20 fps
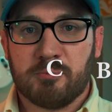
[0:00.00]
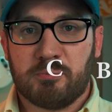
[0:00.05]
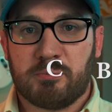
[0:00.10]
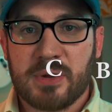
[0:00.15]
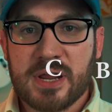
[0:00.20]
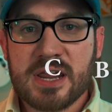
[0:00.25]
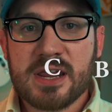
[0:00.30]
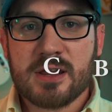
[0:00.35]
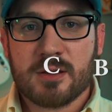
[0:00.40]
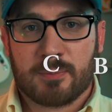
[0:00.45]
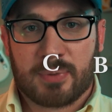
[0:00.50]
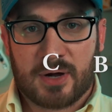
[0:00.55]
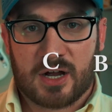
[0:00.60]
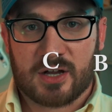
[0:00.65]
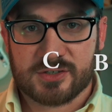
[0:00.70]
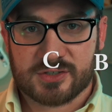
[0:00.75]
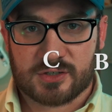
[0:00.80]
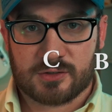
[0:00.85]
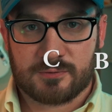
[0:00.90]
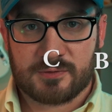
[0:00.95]
B
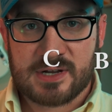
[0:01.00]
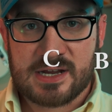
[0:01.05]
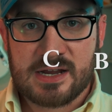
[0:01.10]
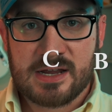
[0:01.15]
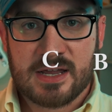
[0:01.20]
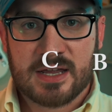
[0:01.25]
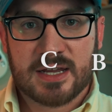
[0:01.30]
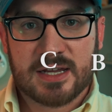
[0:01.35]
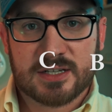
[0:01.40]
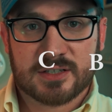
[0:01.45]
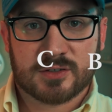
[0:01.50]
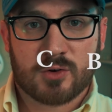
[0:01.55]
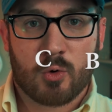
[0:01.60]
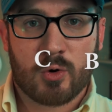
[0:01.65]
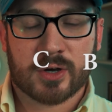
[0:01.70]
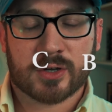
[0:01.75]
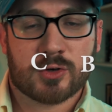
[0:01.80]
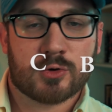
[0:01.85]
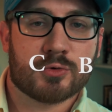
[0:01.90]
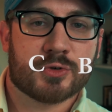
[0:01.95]
apostrophe is
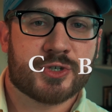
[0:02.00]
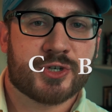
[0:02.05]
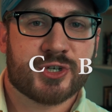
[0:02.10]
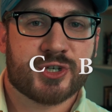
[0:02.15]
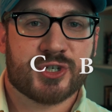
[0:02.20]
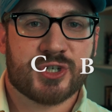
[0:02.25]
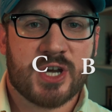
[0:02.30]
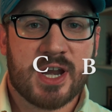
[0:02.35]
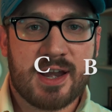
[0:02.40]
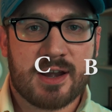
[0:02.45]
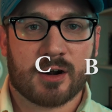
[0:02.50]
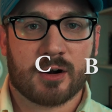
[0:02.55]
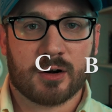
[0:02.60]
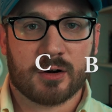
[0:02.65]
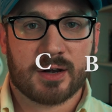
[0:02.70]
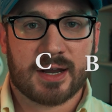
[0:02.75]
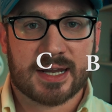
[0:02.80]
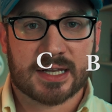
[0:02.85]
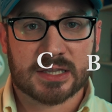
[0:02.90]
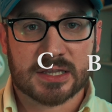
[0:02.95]
going to
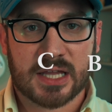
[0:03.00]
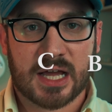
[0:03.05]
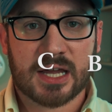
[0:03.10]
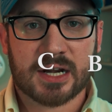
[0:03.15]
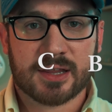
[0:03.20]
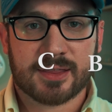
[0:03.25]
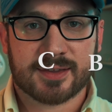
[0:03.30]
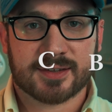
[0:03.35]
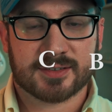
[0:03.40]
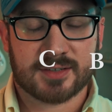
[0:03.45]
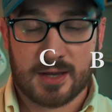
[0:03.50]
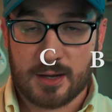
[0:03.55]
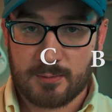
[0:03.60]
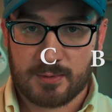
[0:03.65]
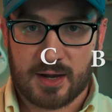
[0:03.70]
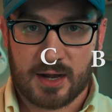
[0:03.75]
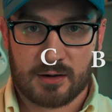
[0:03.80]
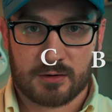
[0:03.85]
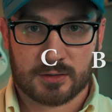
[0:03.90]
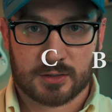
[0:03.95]
share a lot of the same
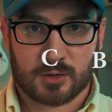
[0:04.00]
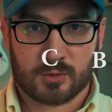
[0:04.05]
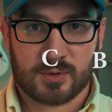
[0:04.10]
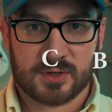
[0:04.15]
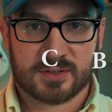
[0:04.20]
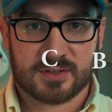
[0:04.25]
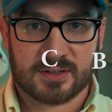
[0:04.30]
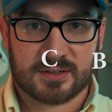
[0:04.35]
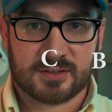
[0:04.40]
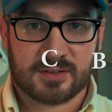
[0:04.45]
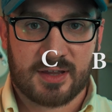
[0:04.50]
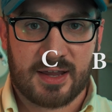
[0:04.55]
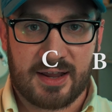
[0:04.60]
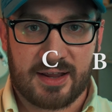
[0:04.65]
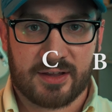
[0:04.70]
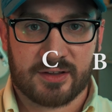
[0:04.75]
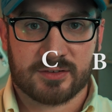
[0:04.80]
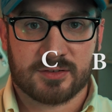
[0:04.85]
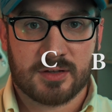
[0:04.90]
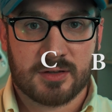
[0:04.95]
characteristics
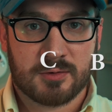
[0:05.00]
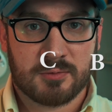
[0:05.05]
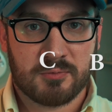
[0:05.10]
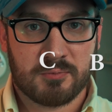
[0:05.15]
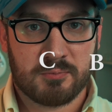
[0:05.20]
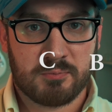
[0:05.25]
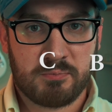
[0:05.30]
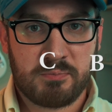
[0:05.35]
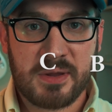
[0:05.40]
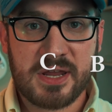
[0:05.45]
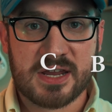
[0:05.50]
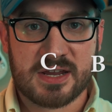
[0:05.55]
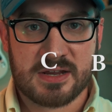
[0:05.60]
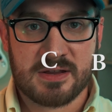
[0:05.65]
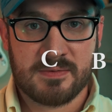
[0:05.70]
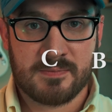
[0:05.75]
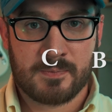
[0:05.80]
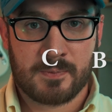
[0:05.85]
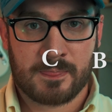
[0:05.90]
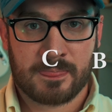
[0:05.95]
as B.